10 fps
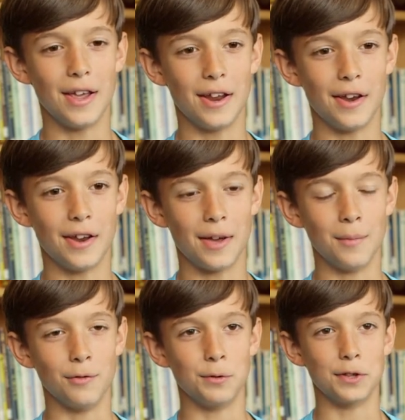and
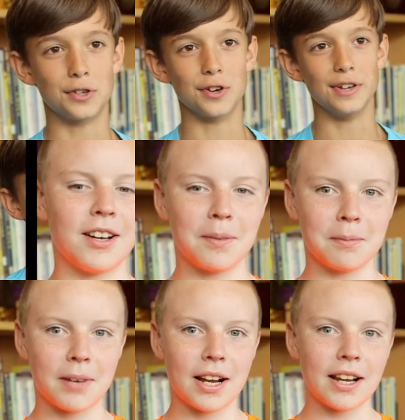I'm in fifth grade.
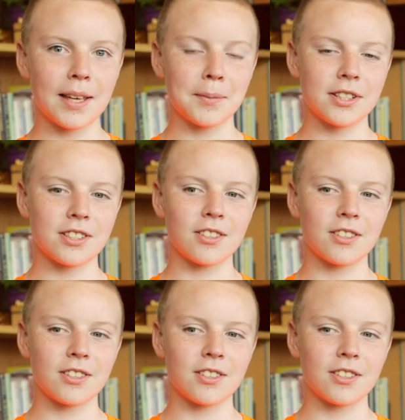My name is